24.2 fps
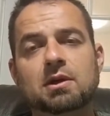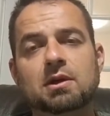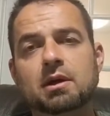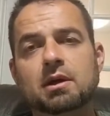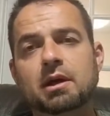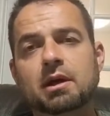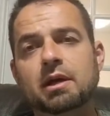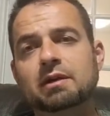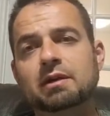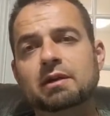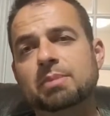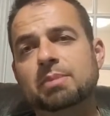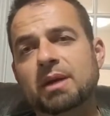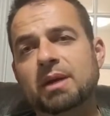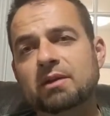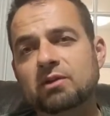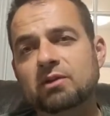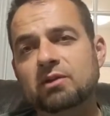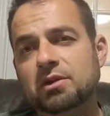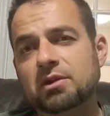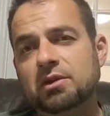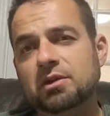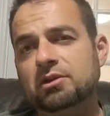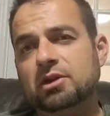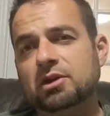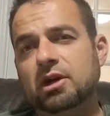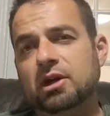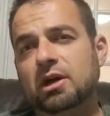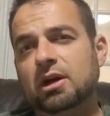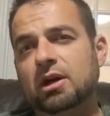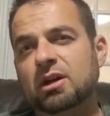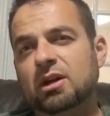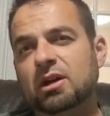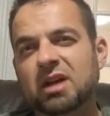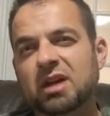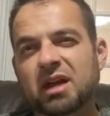it depends on the
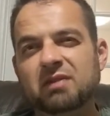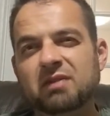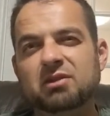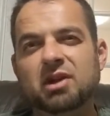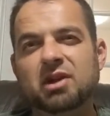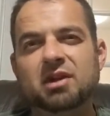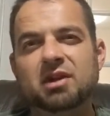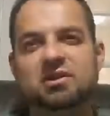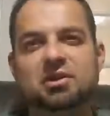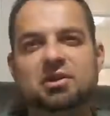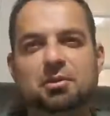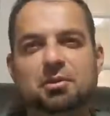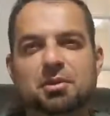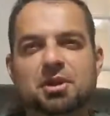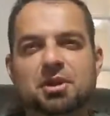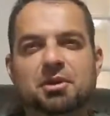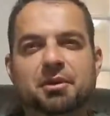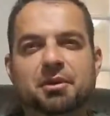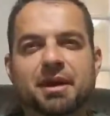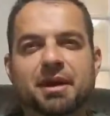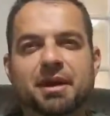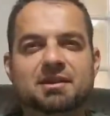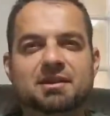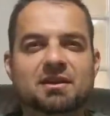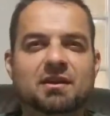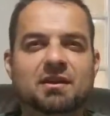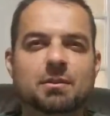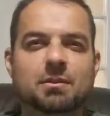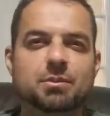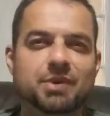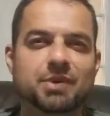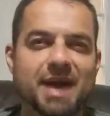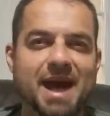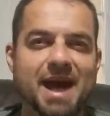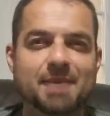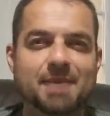dog. A lot of dogs that redirect, it's a
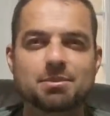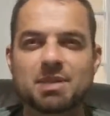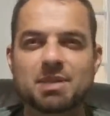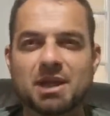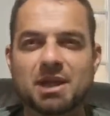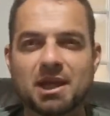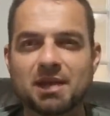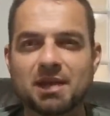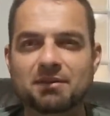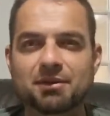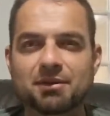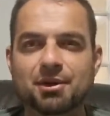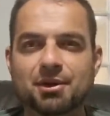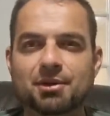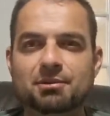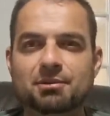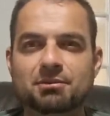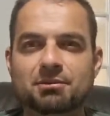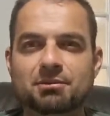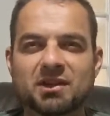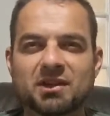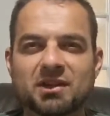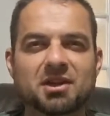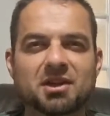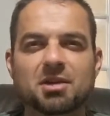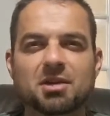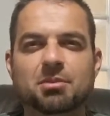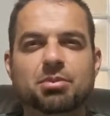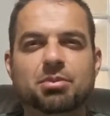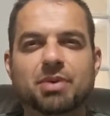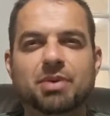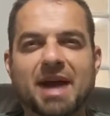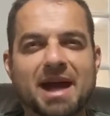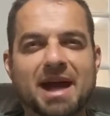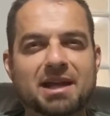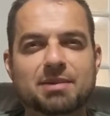brat behavior. It's a little
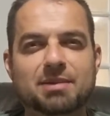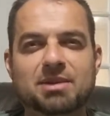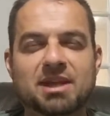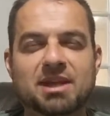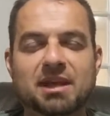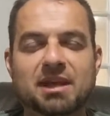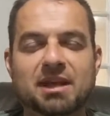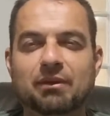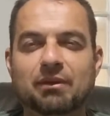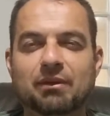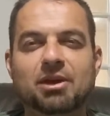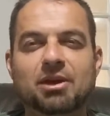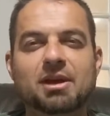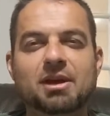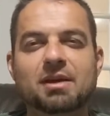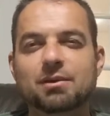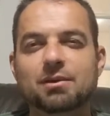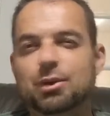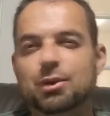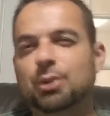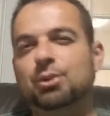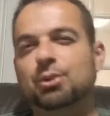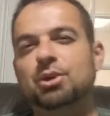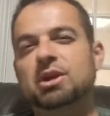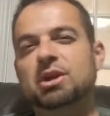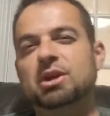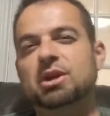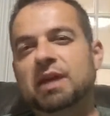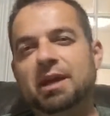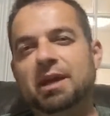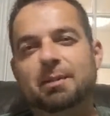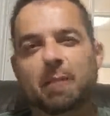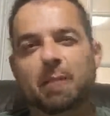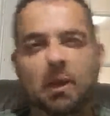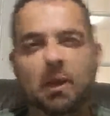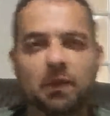bratty behavior. They're really
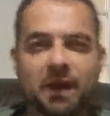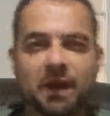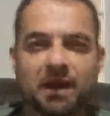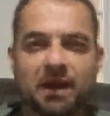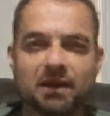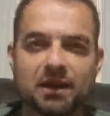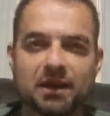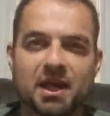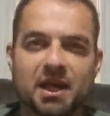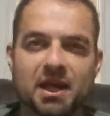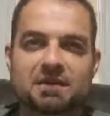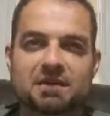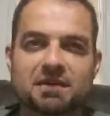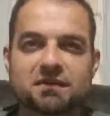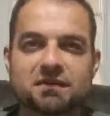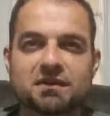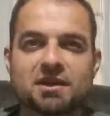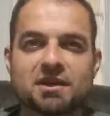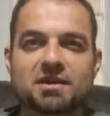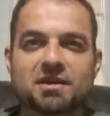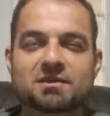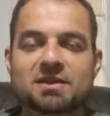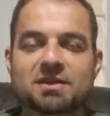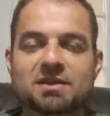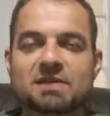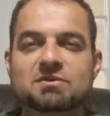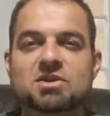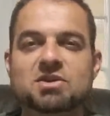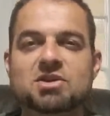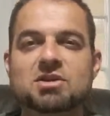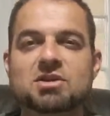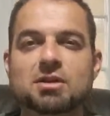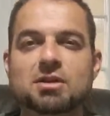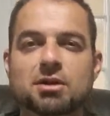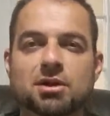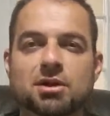not about that life. They've
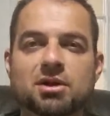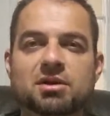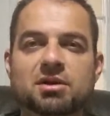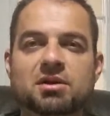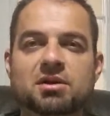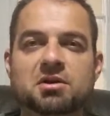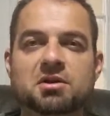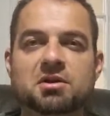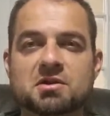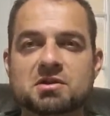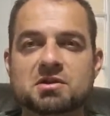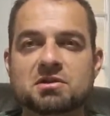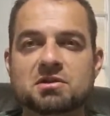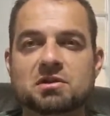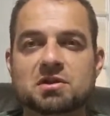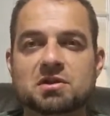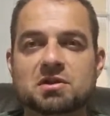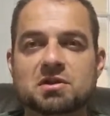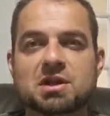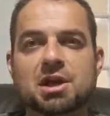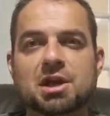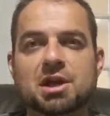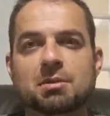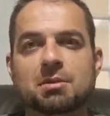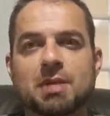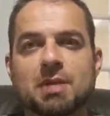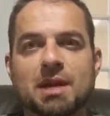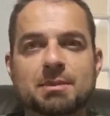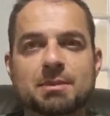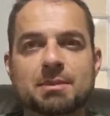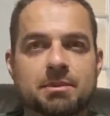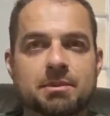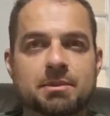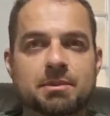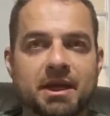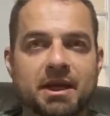just learned to scare
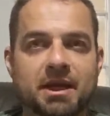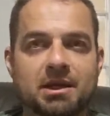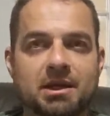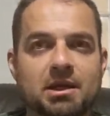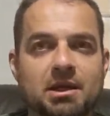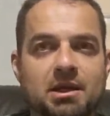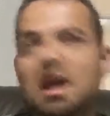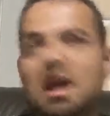mommy by,